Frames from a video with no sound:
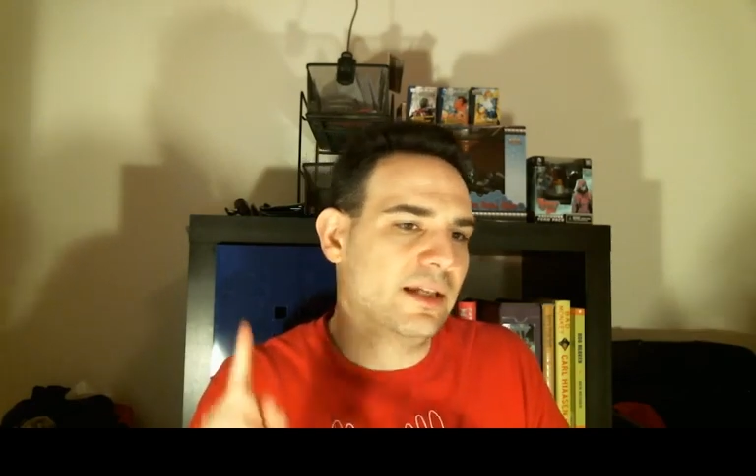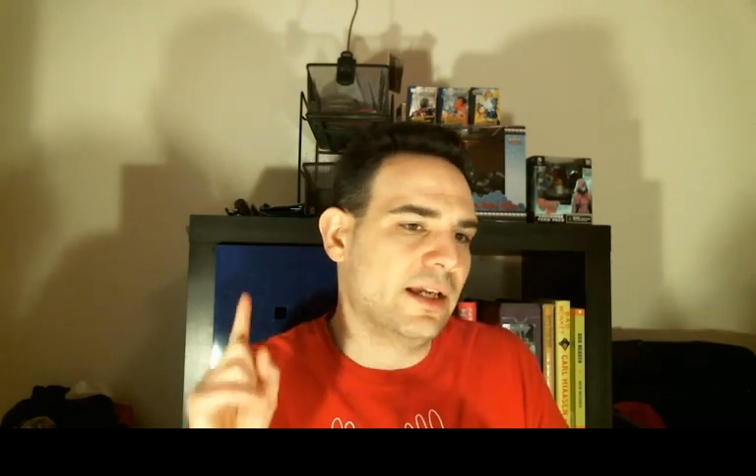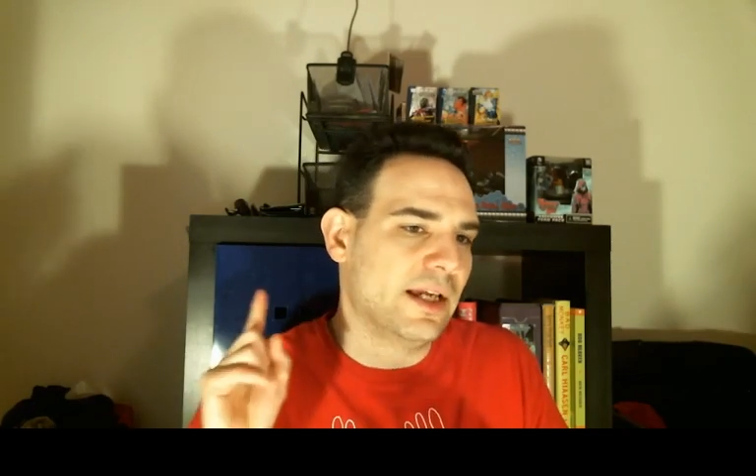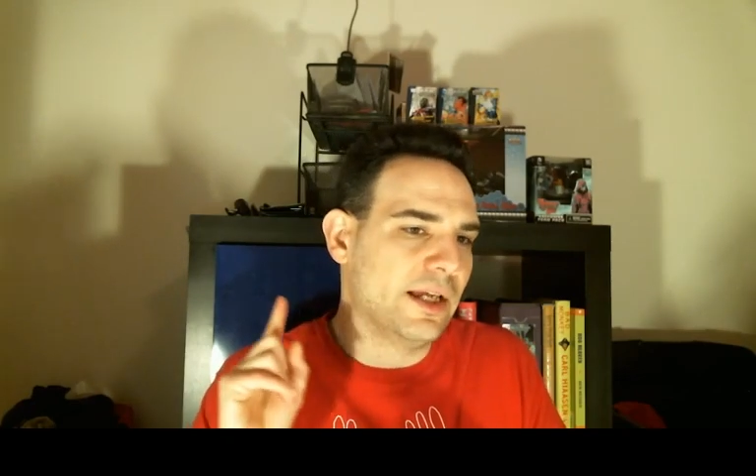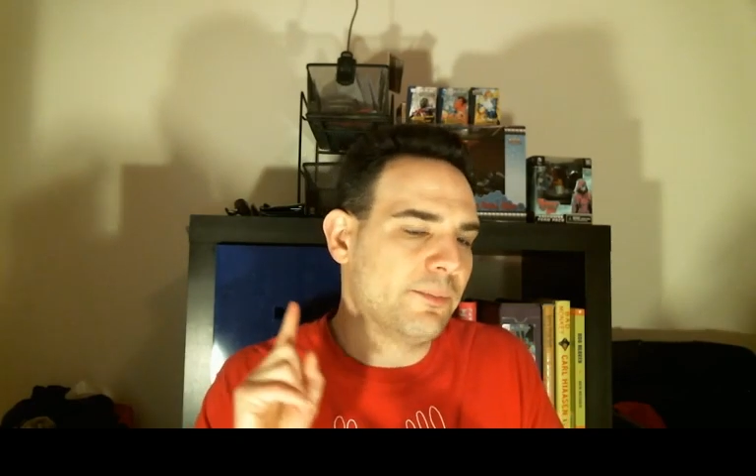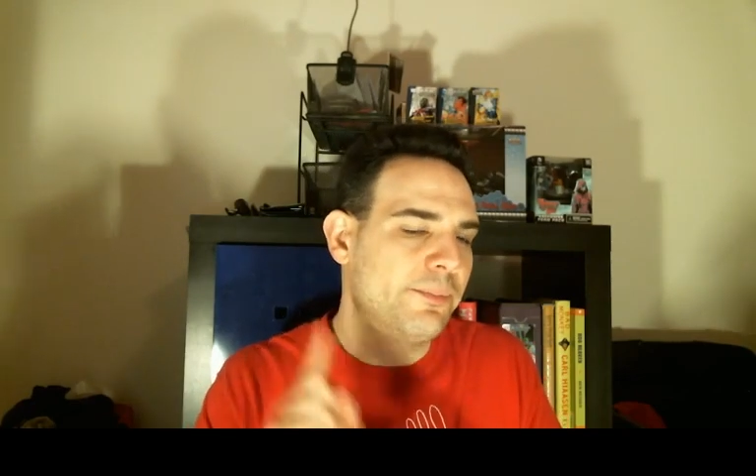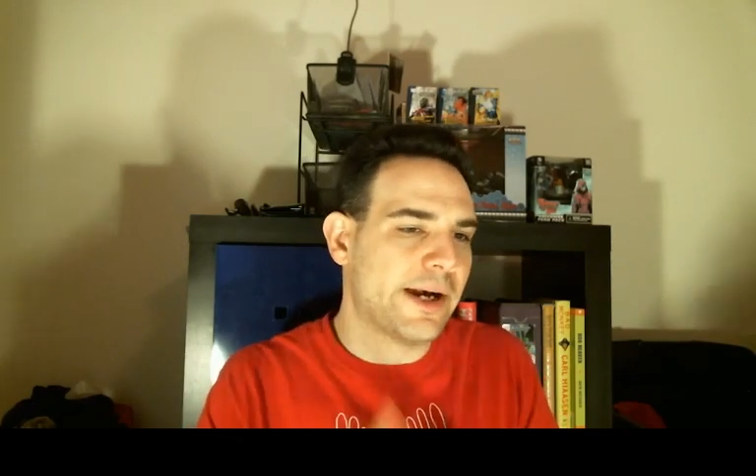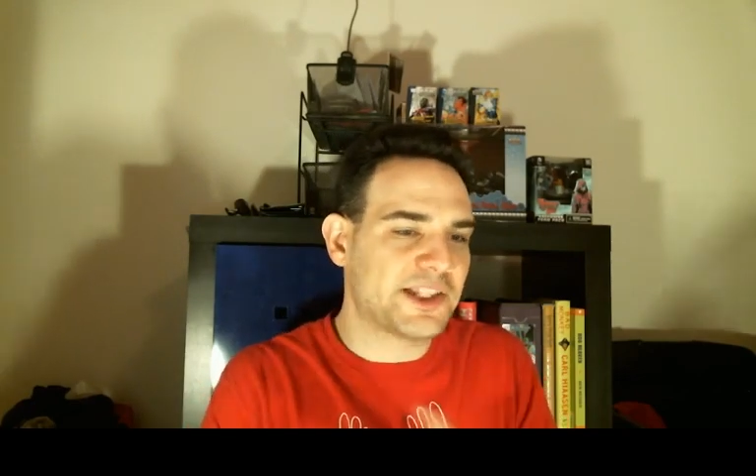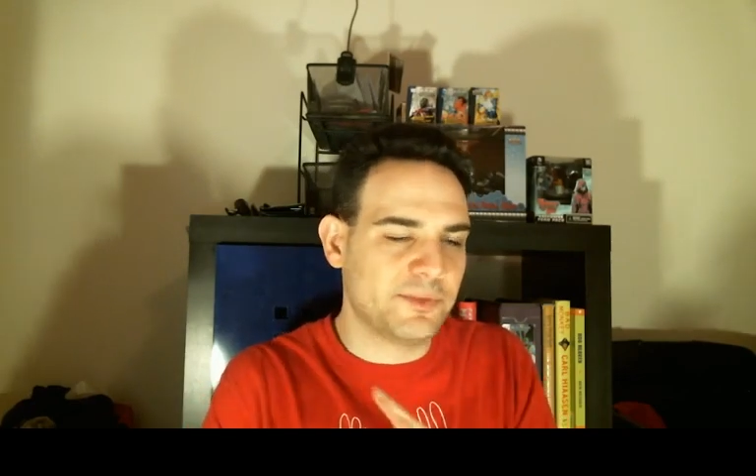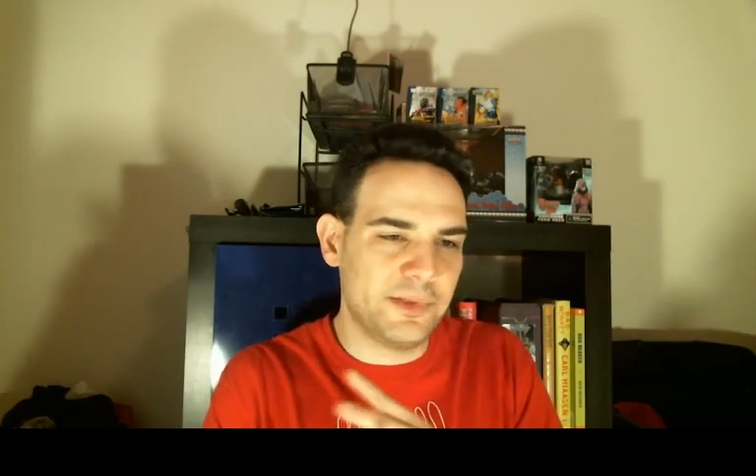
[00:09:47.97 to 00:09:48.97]
and
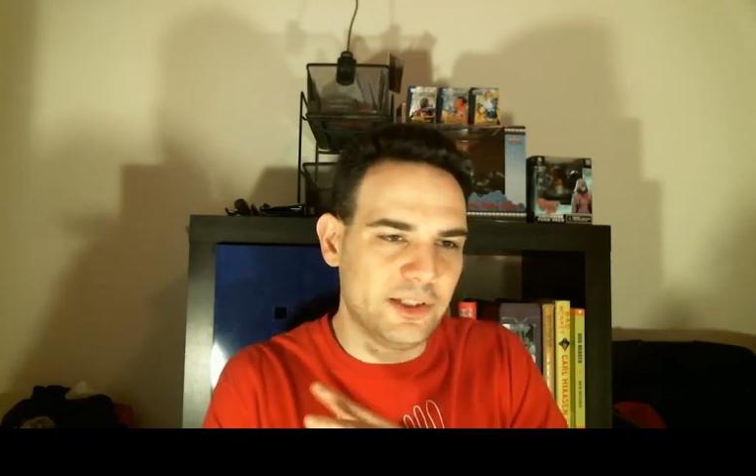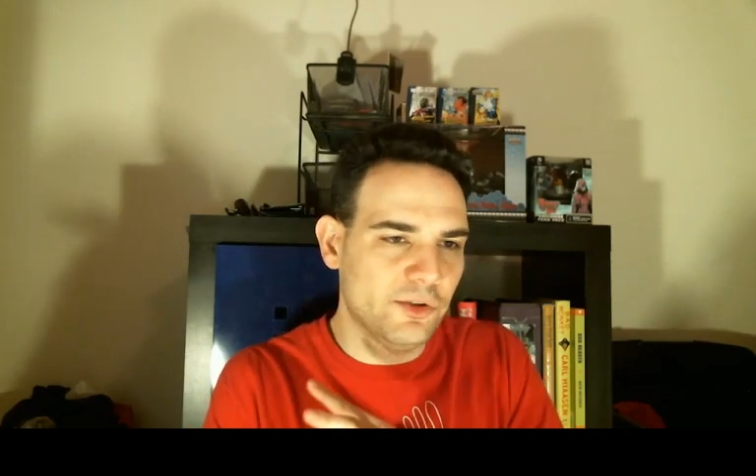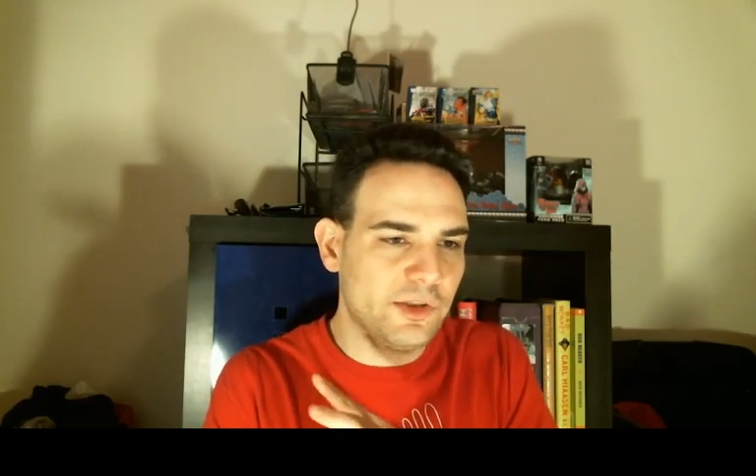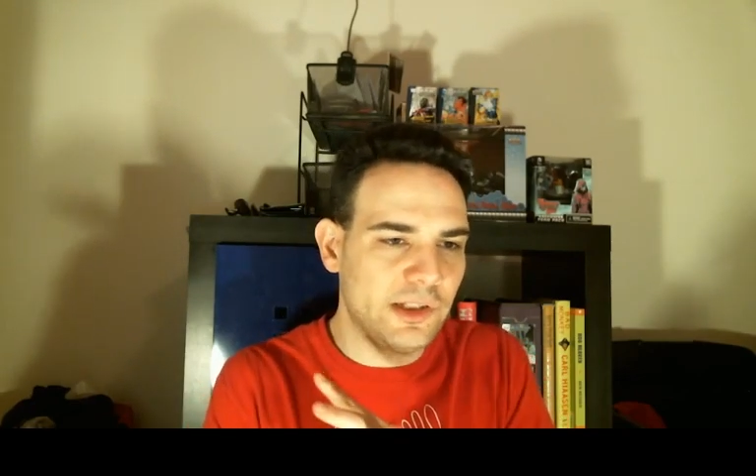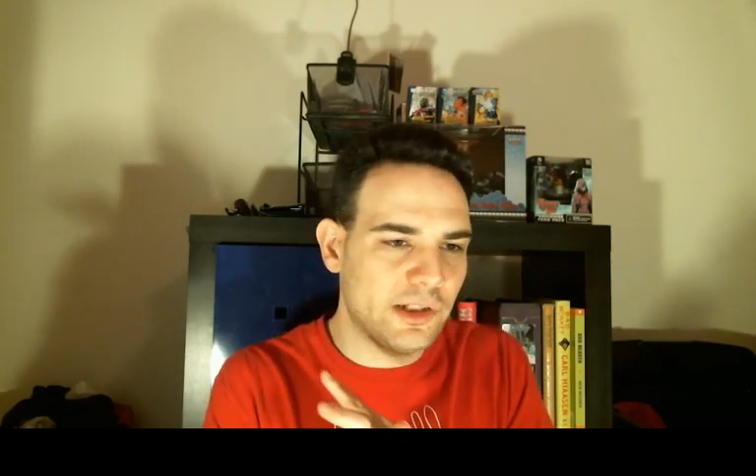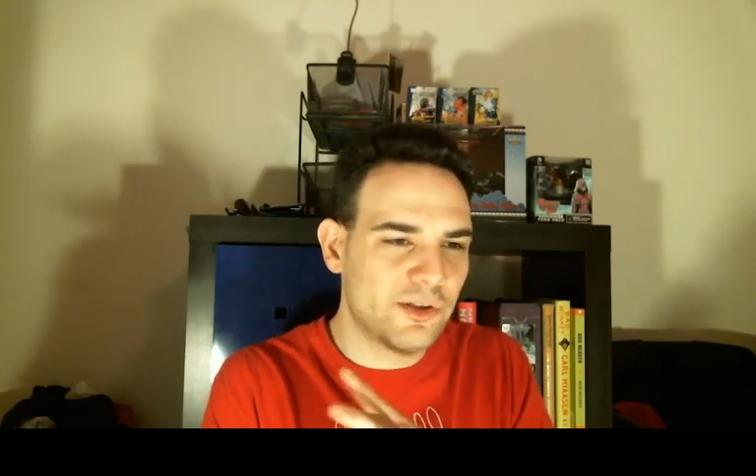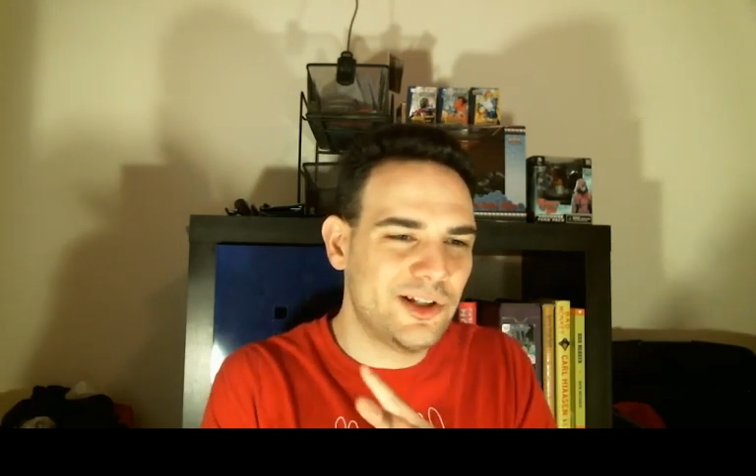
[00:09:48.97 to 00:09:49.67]
possibly Yu Gi Oh!